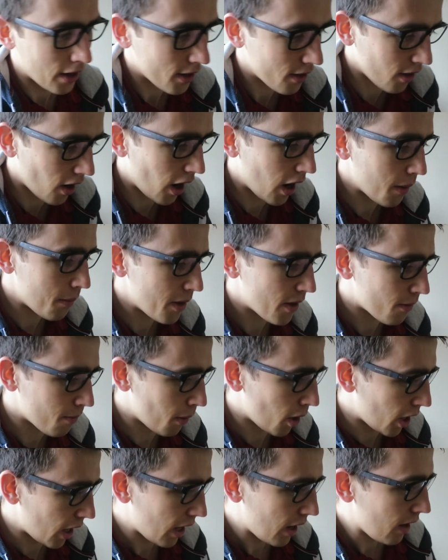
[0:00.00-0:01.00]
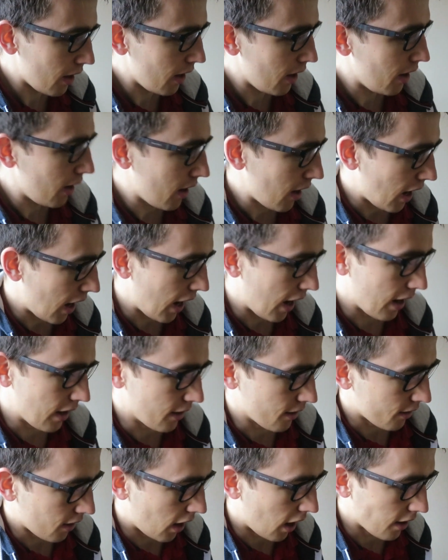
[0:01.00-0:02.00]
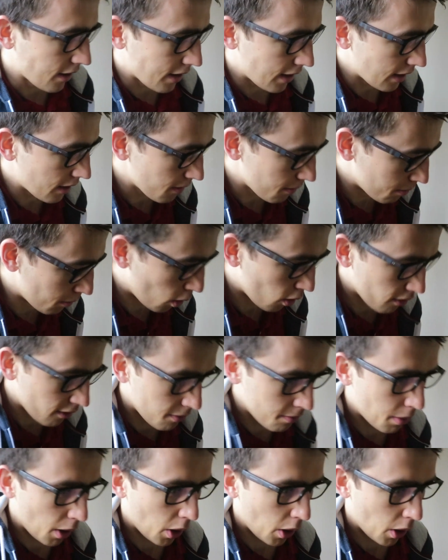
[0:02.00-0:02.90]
Time is money, and I need more of